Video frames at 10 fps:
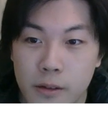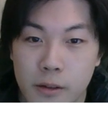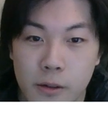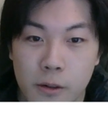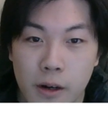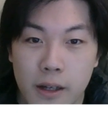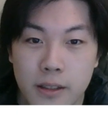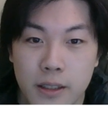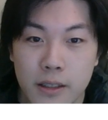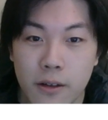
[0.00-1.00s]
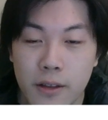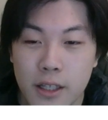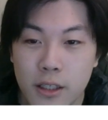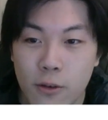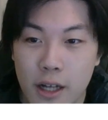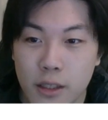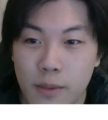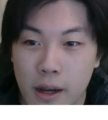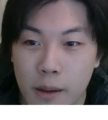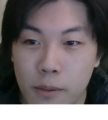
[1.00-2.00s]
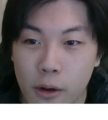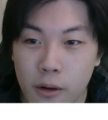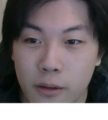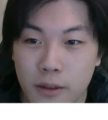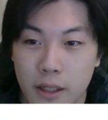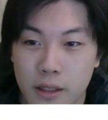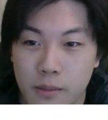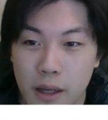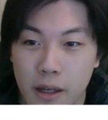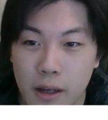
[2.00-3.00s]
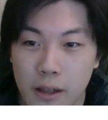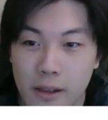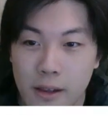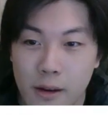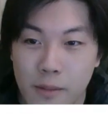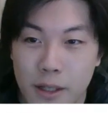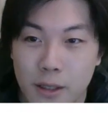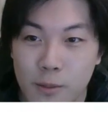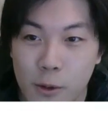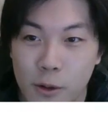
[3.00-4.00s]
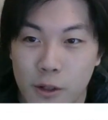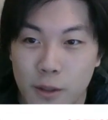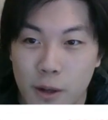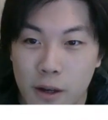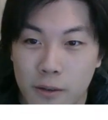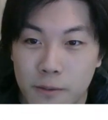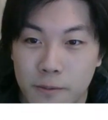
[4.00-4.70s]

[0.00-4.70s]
Alrighty, so this Scratchman Apu, need to make it a little bit smaller as well.